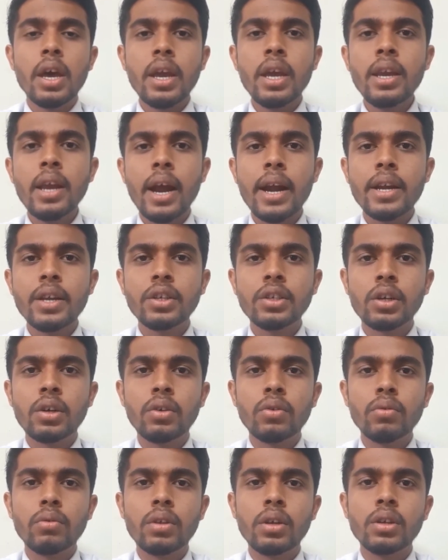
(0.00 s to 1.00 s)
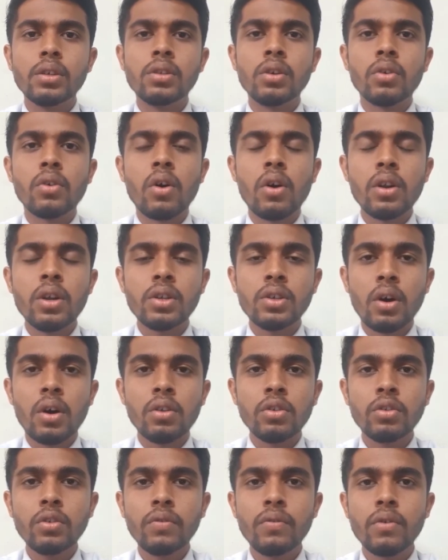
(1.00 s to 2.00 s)
In addition to this, the college
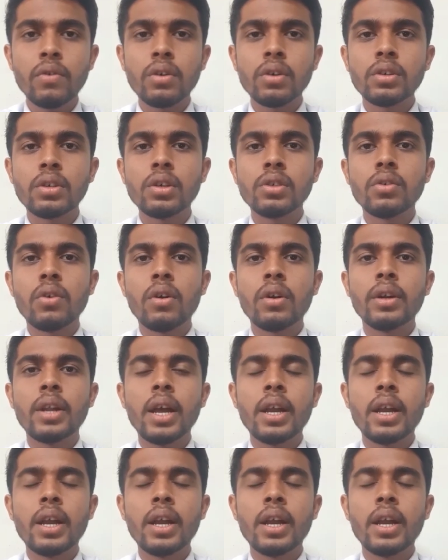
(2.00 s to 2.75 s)
also focuses on